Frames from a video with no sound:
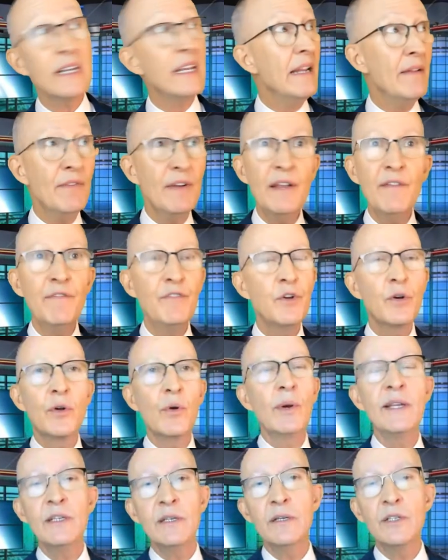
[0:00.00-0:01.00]
even if you're
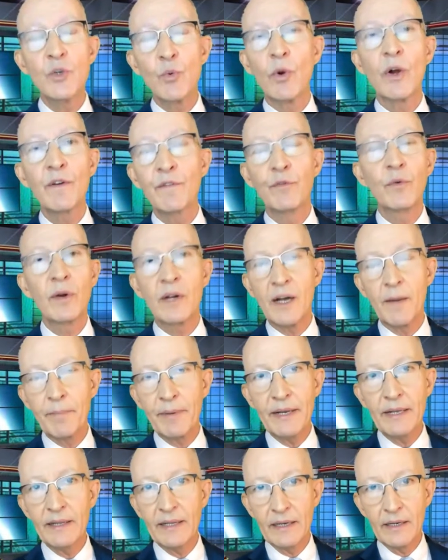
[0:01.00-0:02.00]
going to work for a
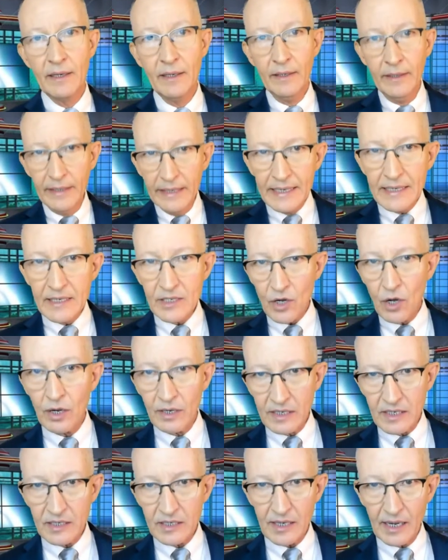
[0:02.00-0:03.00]
company that is
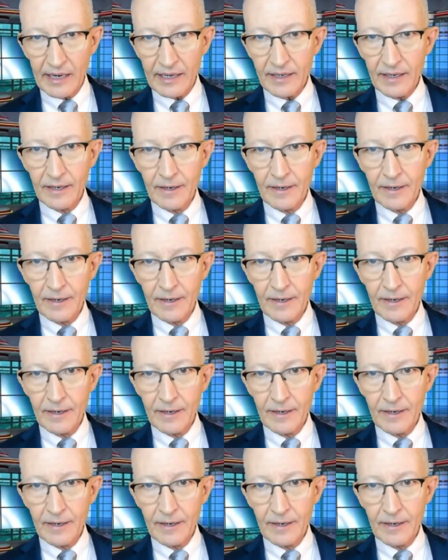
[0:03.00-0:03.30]
on site